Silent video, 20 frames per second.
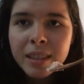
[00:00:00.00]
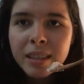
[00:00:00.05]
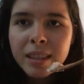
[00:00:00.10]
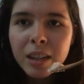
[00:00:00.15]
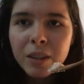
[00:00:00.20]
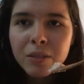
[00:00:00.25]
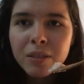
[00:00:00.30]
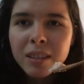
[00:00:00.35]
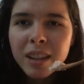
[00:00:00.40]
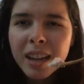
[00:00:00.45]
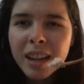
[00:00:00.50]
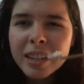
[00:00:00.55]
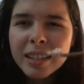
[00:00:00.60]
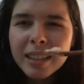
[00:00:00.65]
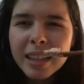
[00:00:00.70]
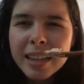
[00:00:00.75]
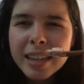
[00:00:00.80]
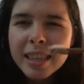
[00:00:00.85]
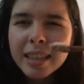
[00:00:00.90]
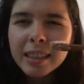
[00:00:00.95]
That was kind of
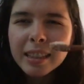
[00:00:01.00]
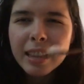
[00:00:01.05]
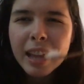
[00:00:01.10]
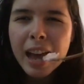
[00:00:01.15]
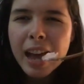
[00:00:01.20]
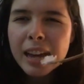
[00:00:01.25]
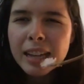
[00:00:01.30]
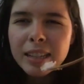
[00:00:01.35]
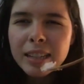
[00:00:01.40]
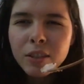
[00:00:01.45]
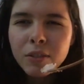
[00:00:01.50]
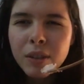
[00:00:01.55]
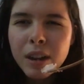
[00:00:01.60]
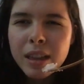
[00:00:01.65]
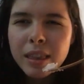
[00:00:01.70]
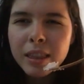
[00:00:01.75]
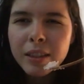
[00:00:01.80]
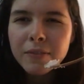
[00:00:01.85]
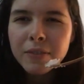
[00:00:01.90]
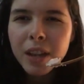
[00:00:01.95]
like the last
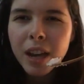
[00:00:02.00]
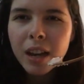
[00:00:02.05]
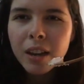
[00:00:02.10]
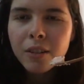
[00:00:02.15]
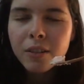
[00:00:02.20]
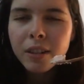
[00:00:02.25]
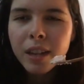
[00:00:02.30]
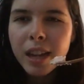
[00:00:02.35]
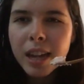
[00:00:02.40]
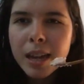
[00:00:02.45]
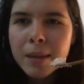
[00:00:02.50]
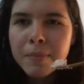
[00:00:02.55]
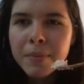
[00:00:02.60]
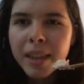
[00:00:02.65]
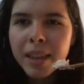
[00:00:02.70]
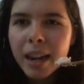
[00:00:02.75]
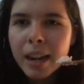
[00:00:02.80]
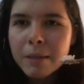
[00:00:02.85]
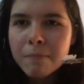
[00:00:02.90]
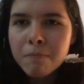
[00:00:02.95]
Grand Theft Auto game
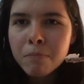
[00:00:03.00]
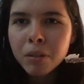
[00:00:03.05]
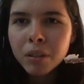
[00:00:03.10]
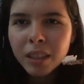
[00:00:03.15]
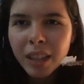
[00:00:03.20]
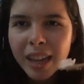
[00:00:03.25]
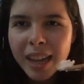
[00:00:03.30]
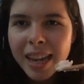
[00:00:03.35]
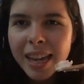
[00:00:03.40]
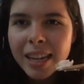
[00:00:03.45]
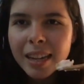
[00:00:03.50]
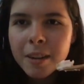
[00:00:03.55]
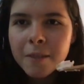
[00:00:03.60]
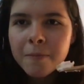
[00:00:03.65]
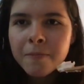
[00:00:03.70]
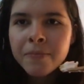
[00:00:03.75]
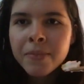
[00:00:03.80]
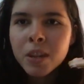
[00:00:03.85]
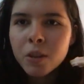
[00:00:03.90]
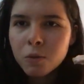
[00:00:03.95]
that I played
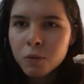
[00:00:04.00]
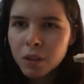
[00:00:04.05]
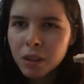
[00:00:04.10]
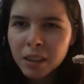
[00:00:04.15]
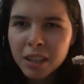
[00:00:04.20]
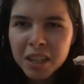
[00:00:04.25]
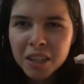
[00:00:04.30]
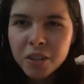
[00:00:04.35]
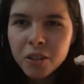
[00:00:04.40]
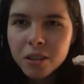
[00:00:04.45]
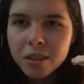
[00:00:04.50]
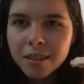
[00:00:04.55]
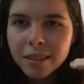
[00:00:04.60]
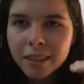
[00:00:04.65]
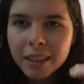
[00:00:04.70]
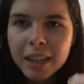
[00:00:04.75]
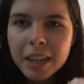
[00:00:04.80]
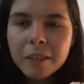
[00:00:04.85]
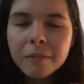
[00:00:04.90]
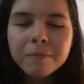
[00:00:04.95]

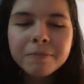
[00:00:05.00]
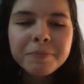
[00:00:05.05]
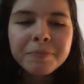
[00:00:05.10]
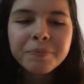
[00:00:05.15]
religiously.